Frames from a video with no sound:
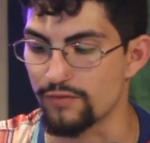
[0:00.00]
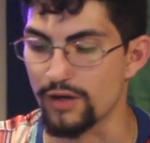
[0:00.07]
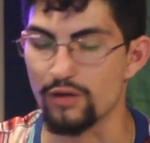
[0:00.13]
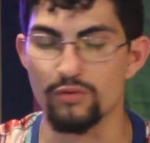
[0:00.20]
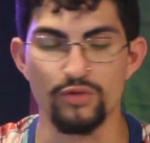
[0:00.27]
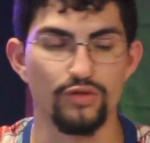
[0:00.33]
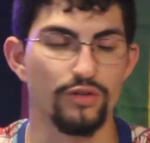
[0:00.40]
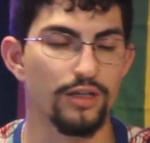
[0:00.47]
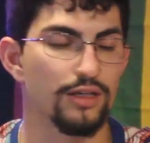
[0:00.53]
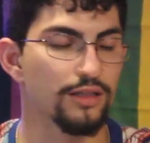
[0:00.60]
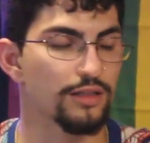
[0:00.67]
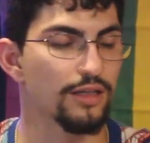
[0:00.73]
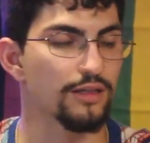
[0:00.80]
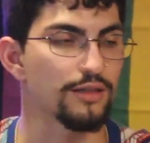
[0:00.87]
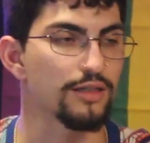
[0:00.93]
don't drink
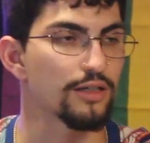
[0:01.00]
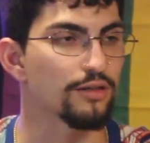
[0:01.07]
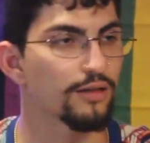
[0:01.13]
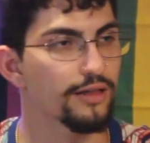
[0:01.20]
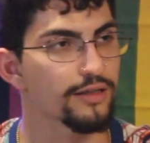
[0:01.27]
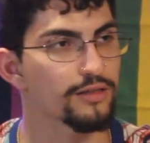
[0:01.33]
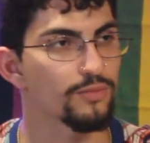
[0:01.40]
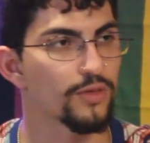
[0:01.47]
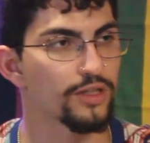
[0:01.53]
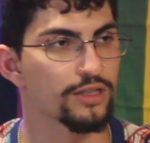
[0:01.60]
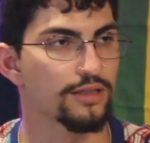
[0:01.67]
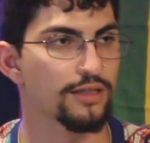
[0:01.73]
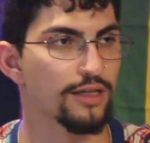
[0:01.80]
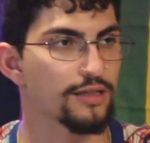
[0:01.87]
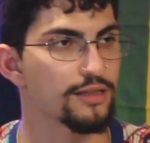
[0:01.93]
nearly as
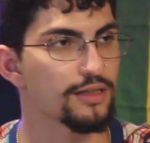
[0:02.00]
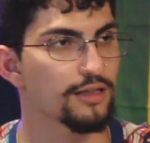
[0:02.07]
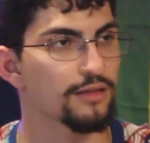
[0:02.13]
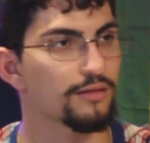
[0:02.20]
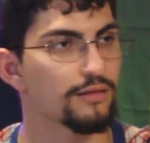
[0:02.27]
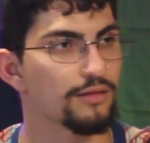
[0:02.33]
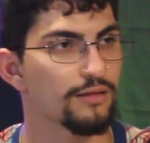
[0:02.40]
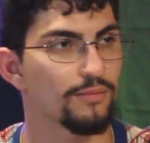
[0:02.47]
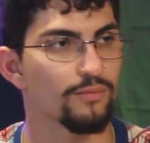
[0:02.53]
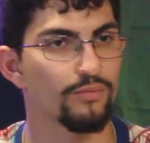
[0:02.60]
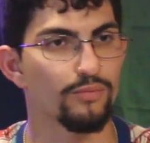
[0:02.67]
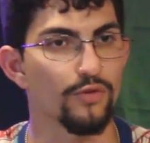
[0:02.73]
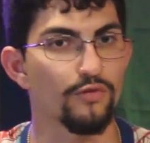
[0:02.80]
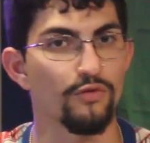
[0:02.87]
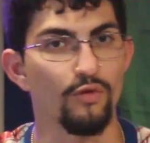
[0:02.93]
much as I did
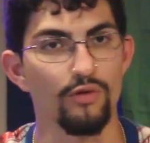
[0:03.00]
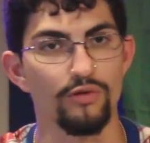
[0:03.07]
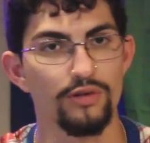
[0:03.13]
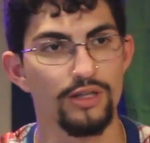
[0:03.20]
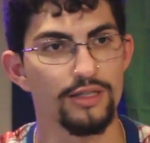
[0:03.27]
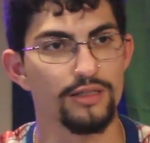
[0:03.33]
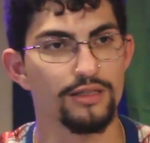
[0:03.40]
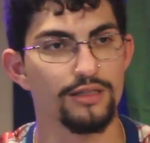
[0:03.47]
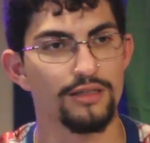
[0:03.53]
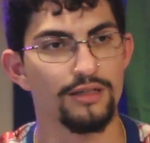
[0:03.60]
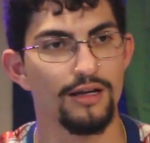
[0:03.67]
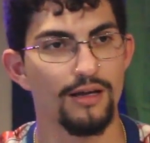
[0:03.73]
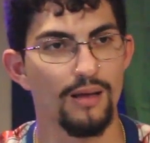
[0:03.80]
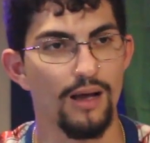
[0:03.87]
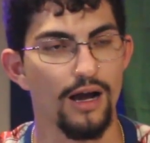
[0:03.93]
before this,
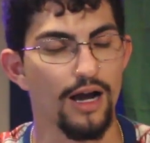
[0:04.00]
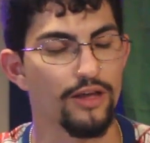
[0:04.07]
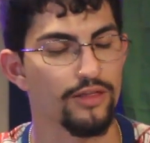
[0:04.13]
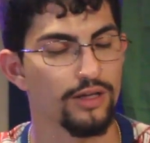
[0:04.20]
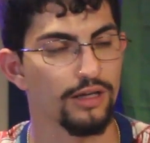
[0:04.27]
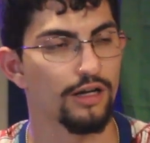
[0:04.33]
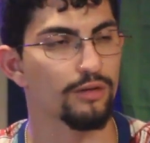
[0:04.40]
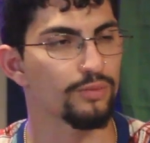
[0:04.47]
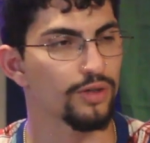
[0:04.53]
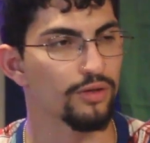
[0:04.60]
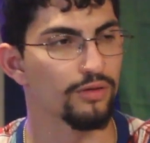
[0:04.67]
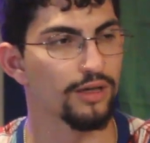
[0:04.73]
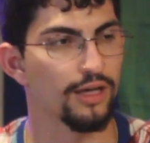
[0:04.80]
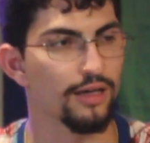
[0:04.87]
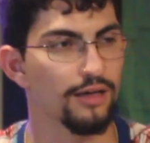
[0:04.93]
I think I'll be
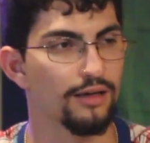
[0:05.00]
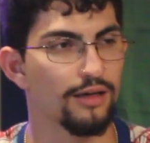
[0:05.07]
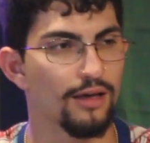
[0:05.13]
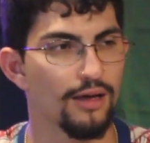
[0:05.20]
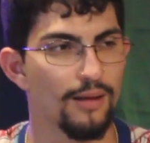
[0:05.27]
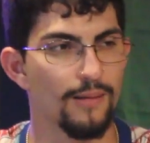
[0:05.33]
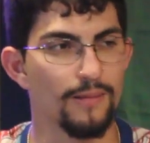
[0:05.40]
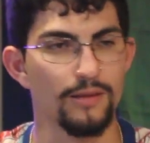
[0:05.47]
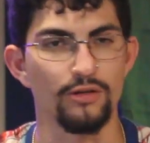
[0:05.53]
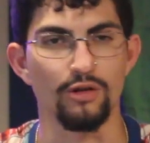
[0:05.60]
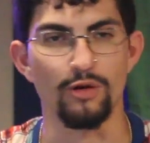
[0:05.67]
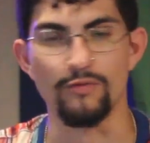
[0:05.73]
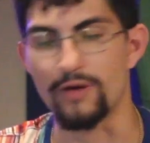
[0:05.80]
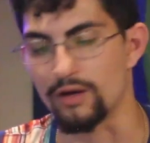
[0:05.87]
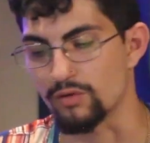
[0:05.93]
okay.
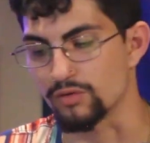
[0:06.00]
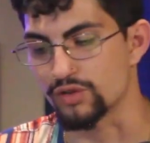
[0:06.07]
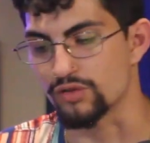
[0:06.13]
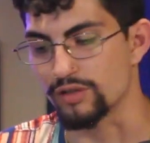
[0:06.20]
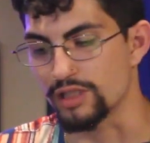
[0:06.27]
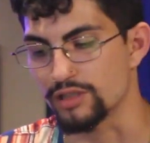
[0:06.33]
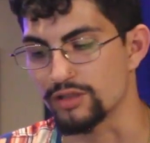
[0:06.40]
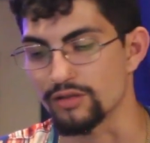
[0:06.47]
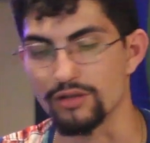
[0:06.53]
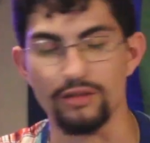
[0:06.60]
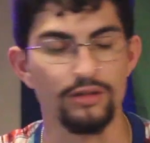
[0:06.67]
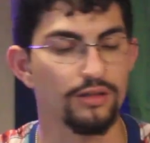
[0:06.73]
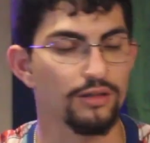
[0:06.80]
If I don't drink during